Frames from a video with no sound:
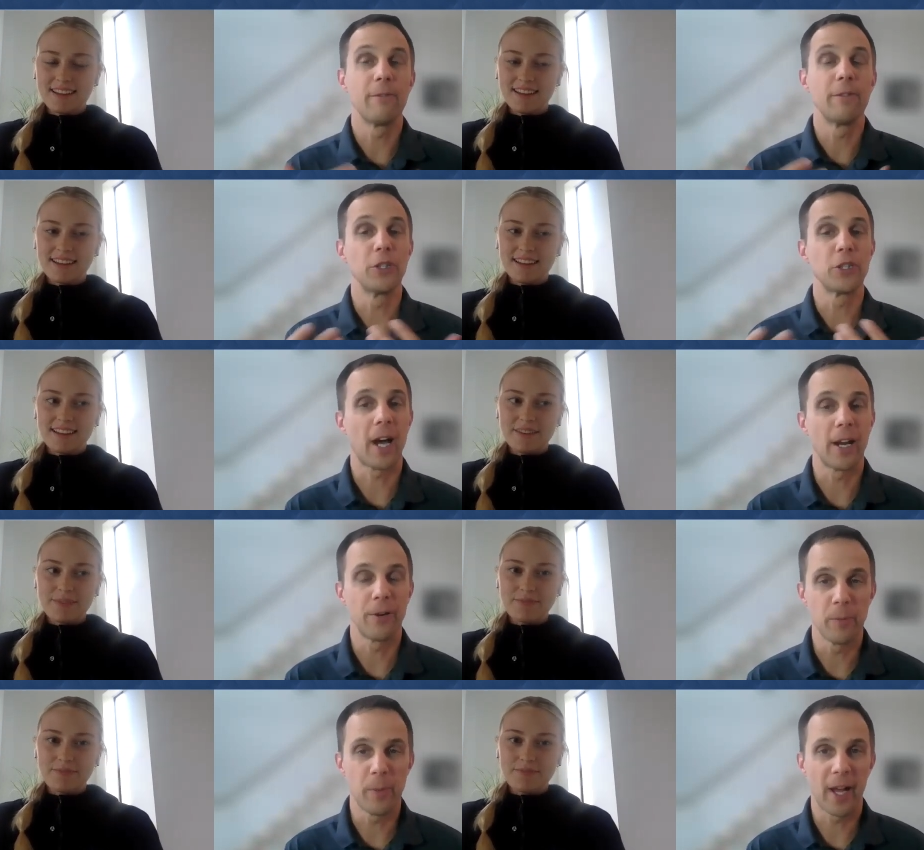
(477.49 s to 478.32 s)
Speaker 1: finish
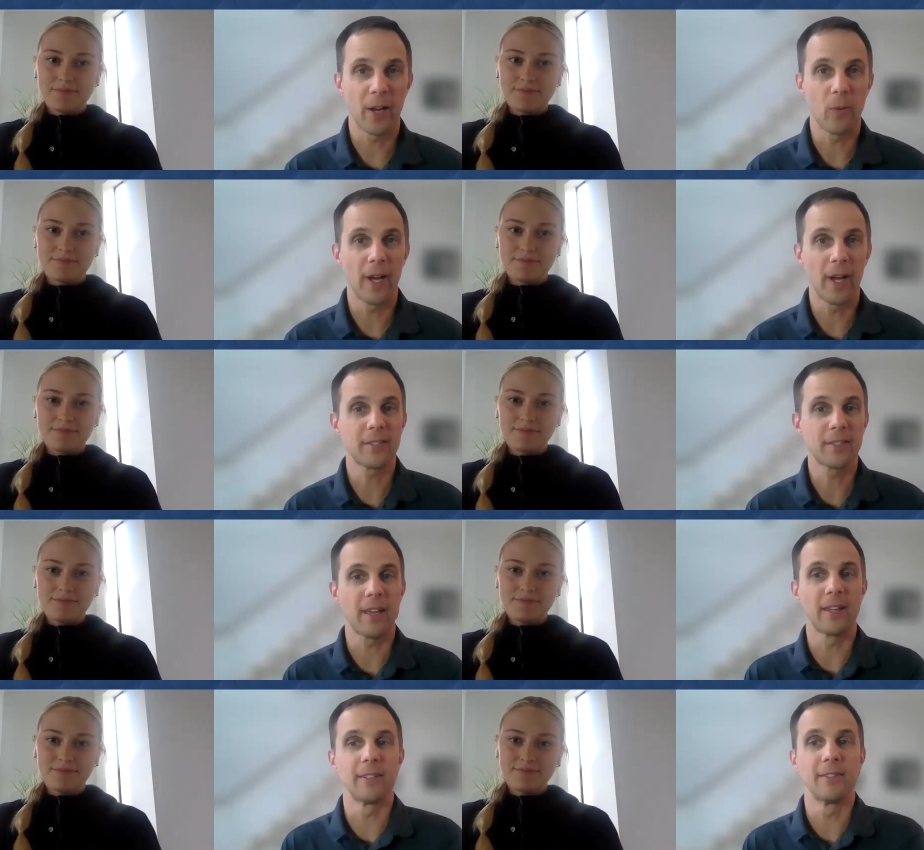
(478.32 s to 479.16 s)
higher in the
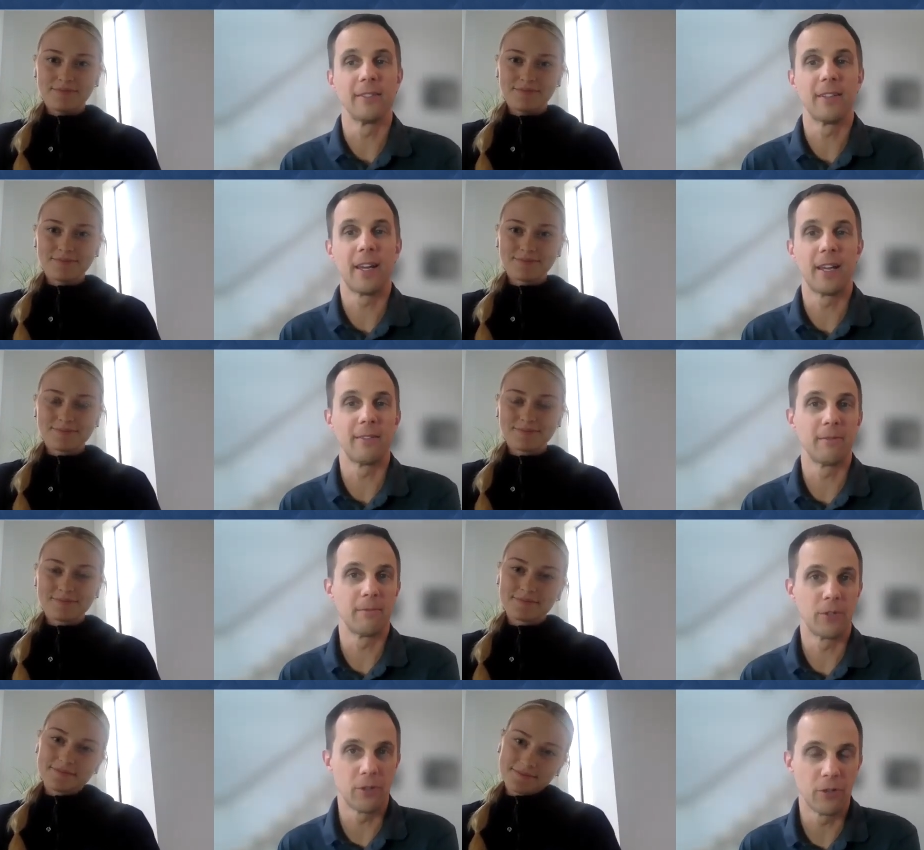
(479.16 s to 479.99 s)
PACWEST and and